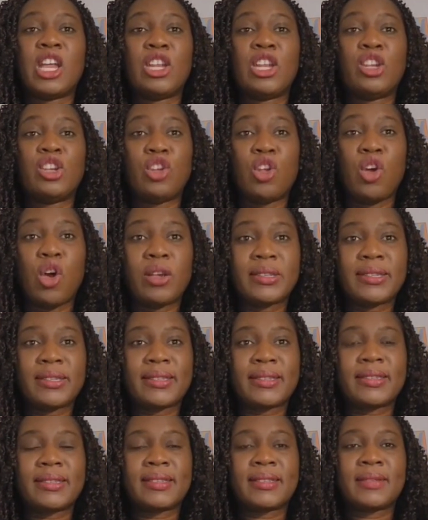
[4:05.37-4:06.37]

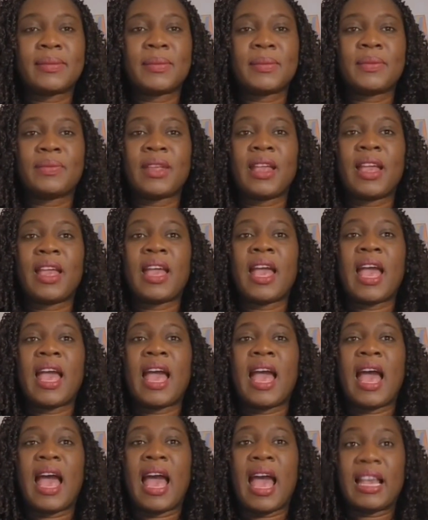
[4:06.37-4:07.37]
nurse
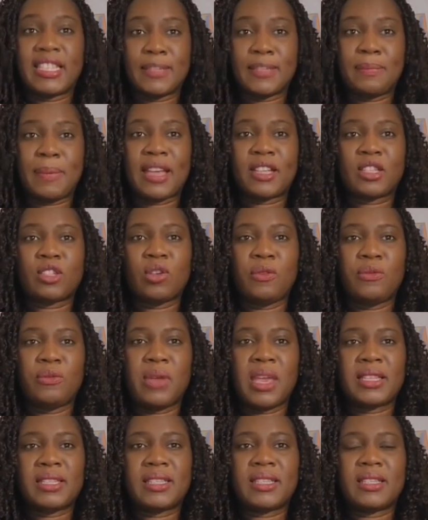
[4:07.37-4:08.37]
aspect of
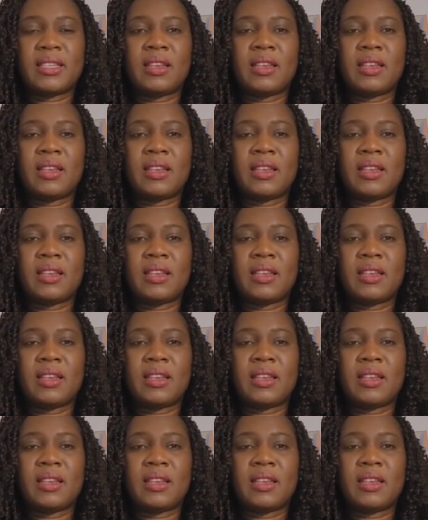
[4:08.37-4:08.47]
it